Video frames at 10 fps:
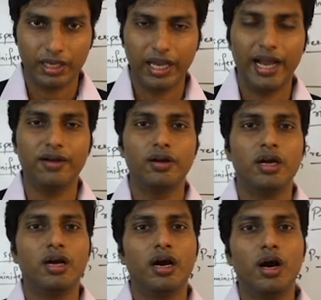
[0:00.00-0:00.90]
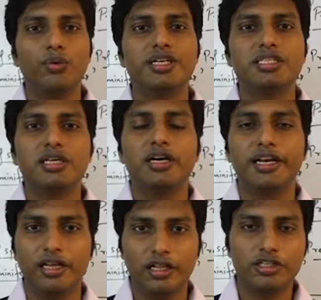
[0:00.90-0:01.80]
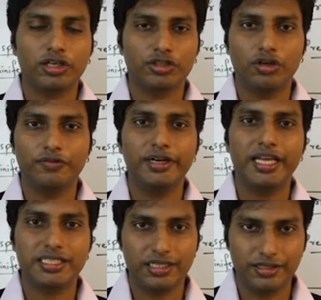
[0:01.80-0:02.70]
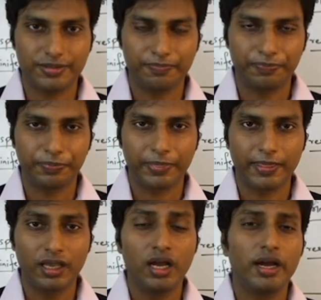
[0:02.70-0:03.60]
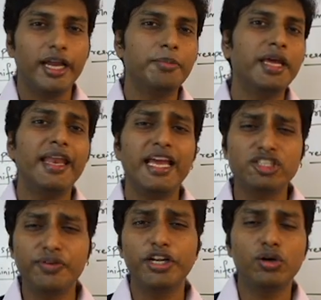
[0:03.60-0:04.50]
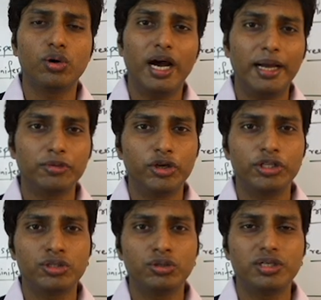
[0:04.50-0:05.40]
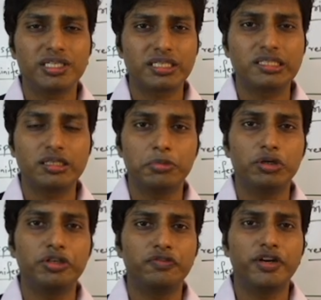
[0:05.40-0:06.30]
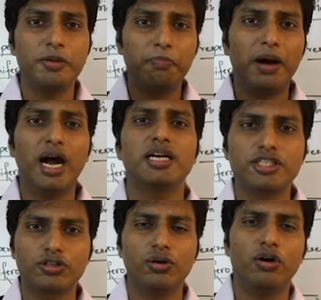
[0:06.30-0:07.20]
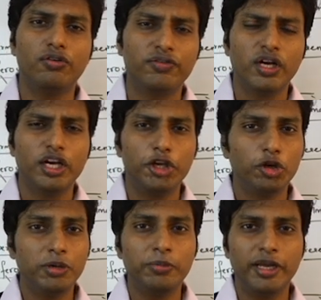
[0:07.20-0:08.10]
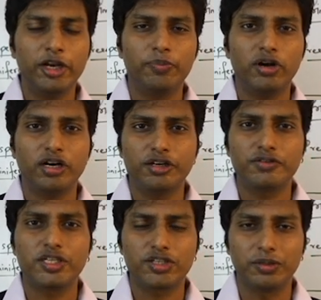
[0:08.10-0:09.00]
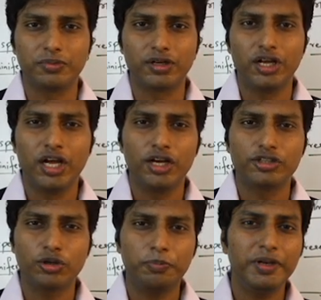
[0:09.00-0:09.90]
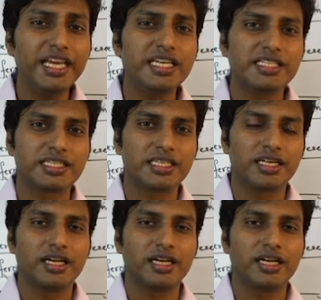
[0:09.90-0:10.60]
and how is the internal structure of the testes. In my next video, I am going to discuss about different parts of human male reproductive system. So please,